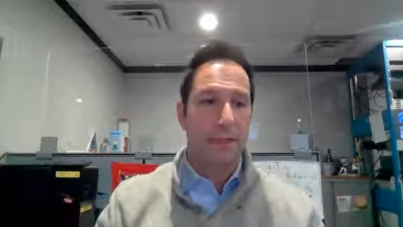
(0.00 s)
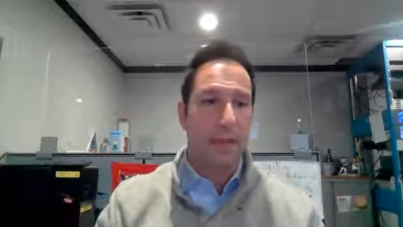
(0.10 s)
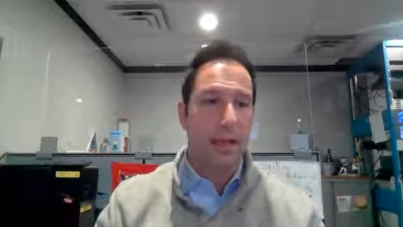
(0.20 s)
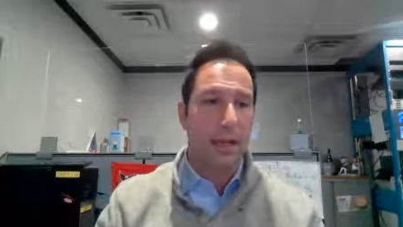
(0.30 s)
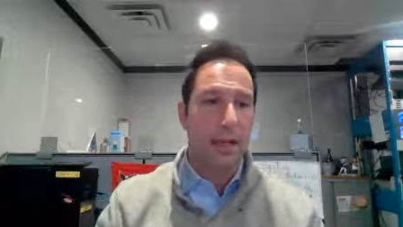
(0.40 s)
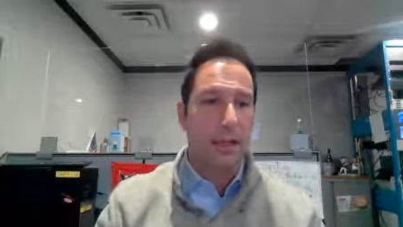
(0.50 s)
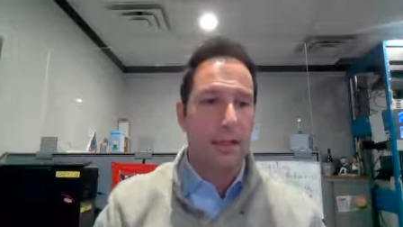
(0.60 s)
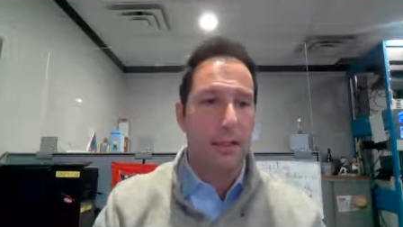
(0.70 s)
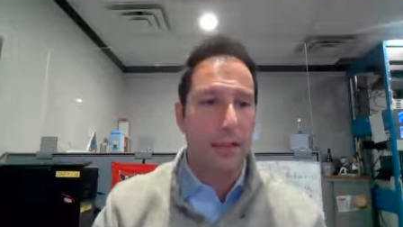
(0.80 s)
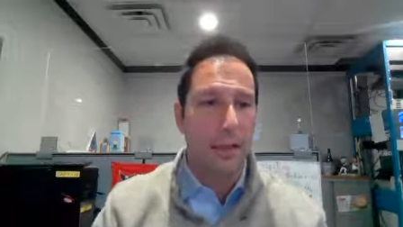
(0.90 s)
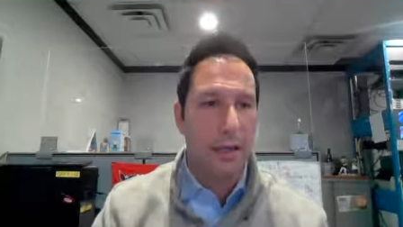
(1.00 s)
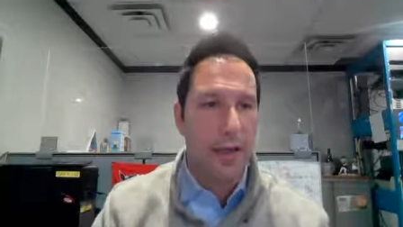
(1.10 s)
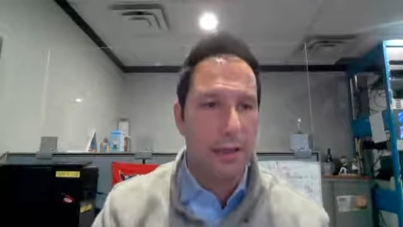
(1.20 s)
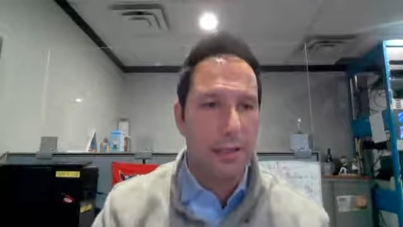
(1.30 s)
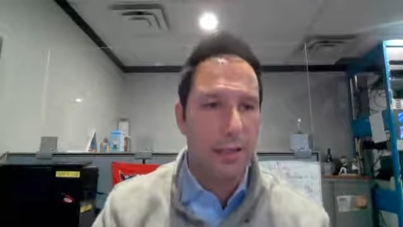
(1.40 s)
let's see. Uh, uh,
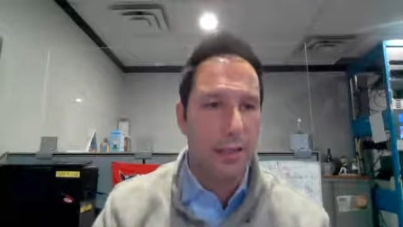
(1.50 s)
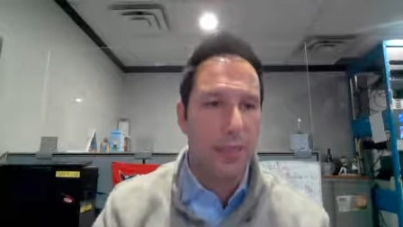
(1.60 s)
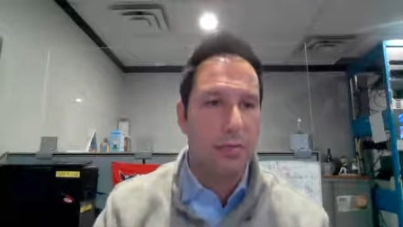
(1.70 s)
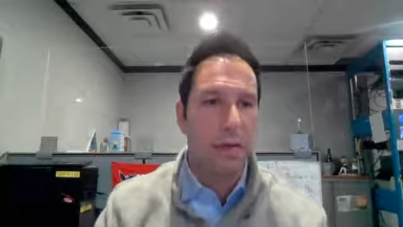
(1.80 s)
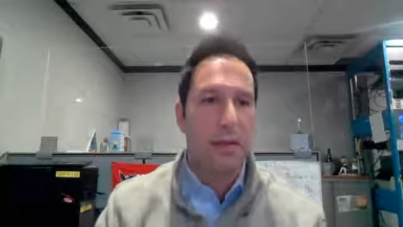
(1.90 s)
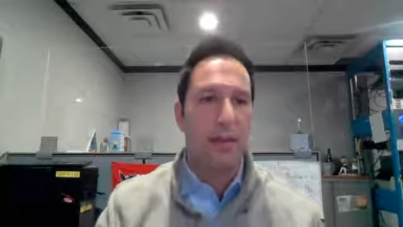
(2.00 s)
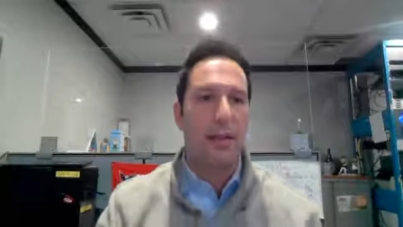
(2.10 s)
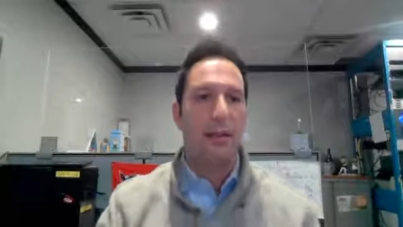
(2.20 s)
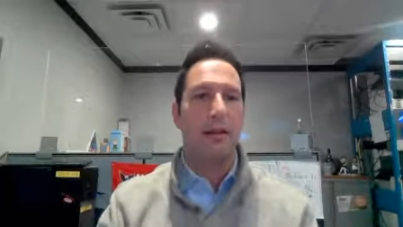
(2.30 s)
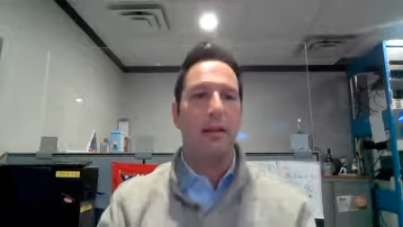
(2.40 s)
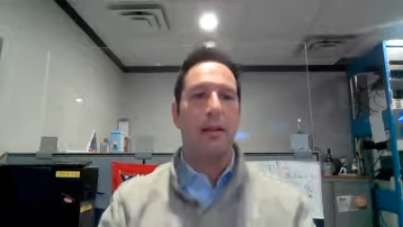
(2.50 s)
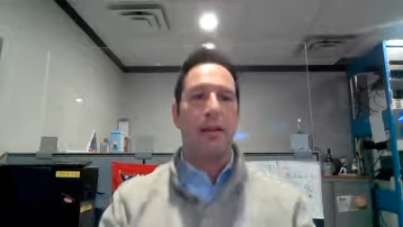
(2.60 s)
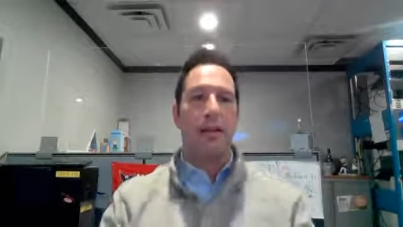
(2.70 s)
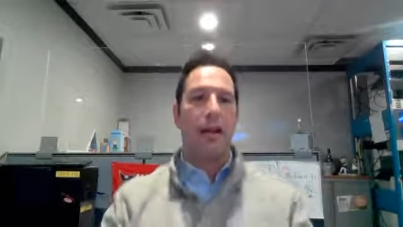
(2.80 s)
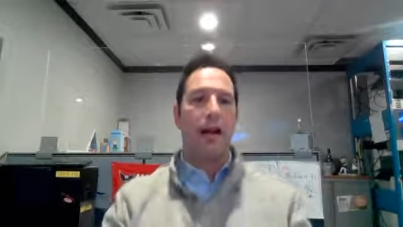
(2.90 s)
Harrison Smith.
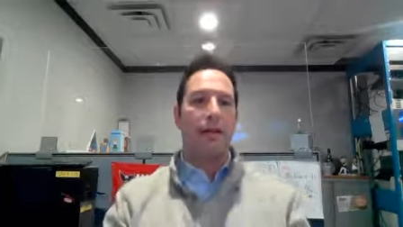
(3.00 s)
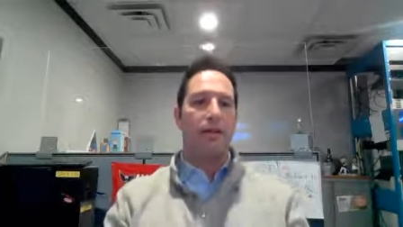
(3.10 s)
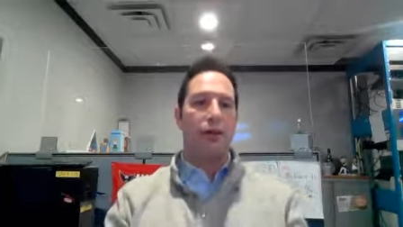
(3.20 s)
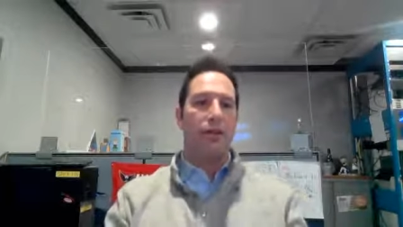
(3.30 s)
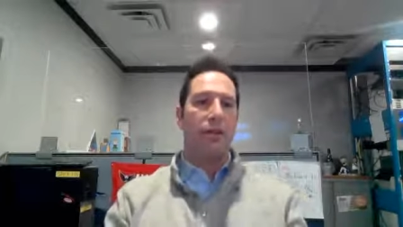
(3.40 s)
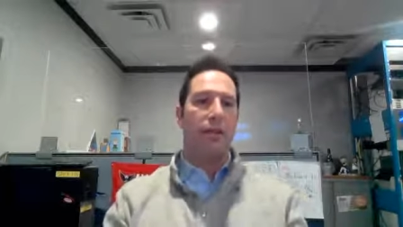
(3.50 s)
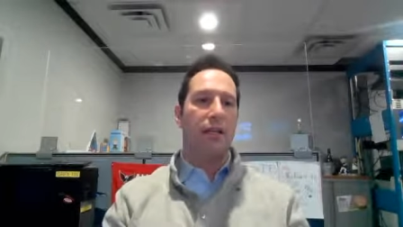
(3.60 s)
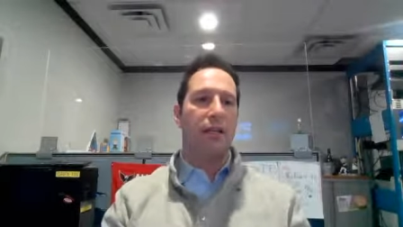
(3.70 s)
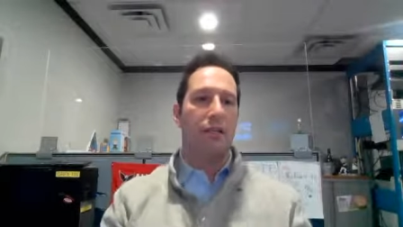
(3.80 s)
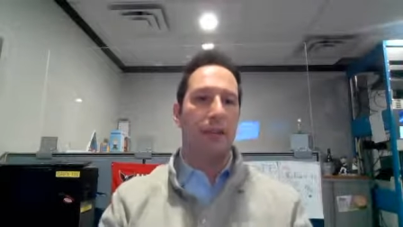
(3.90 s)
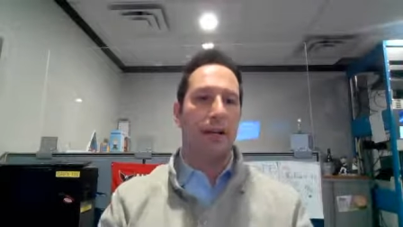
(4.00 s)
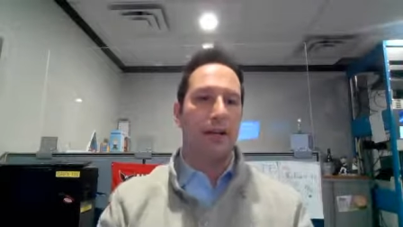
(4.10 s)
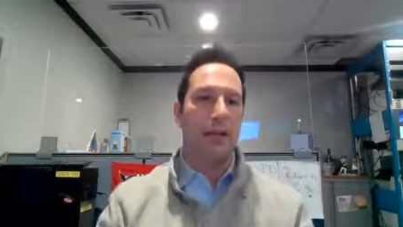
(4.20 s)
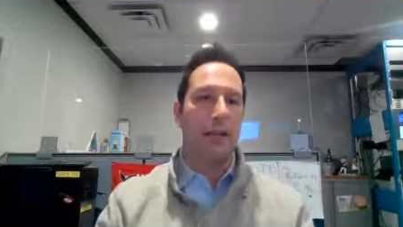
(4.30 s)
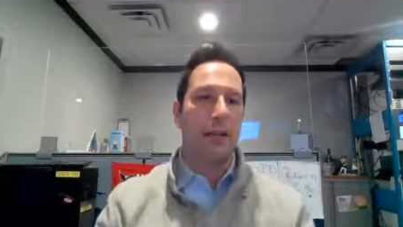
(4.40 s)
Yeah, Tony said killer
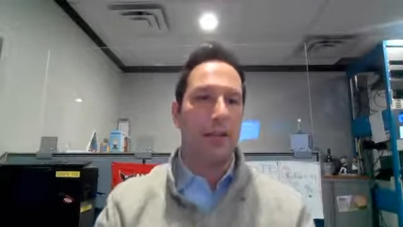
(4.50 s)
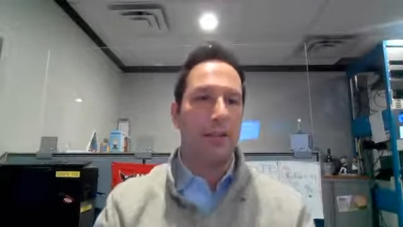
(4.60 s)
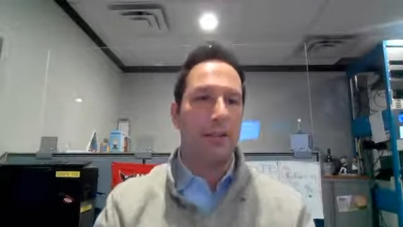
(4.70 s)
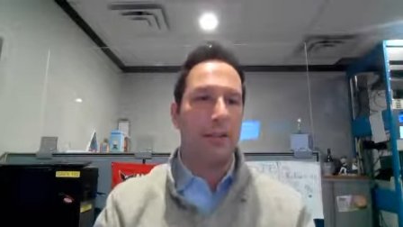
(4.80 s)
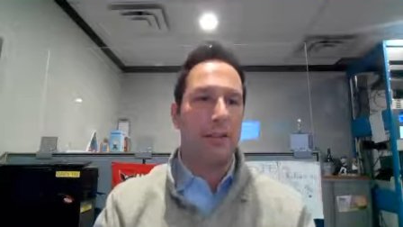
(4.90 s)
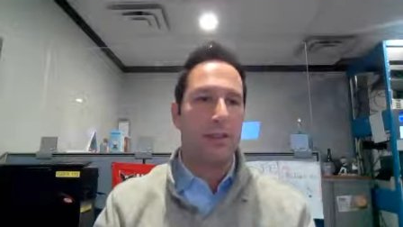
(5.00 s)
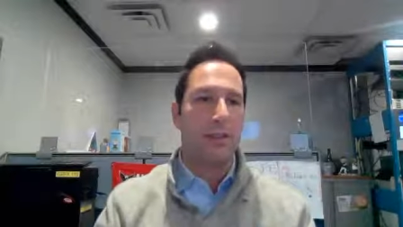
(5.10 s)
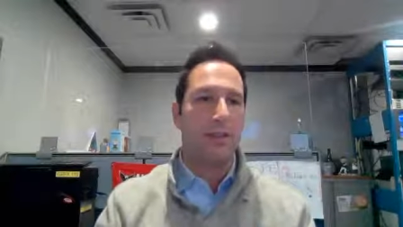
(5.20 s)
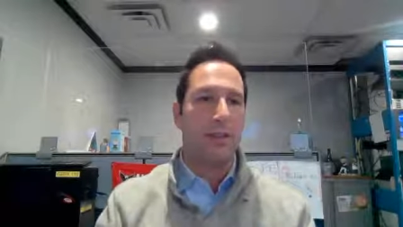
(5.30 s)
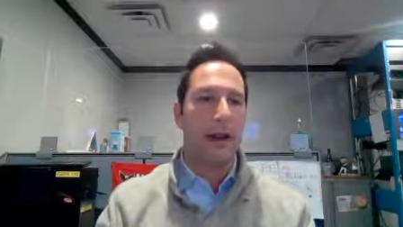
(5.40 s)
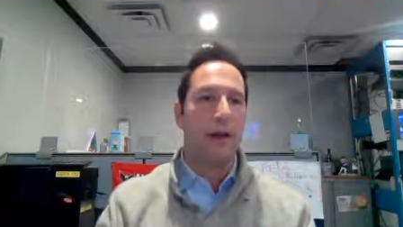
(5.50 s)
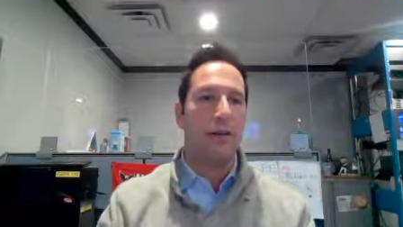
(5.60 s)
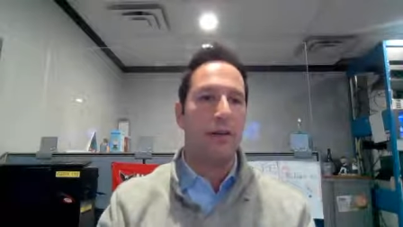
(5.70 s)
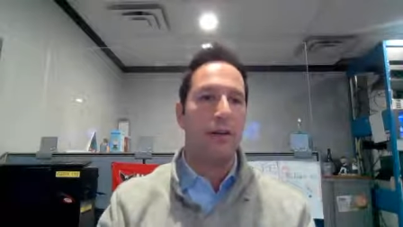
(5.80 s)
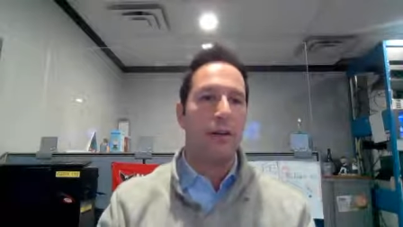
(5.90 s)
penalty on the Harrison Smith
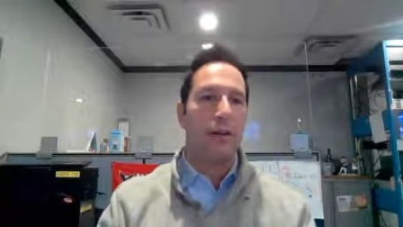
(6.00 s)
foul.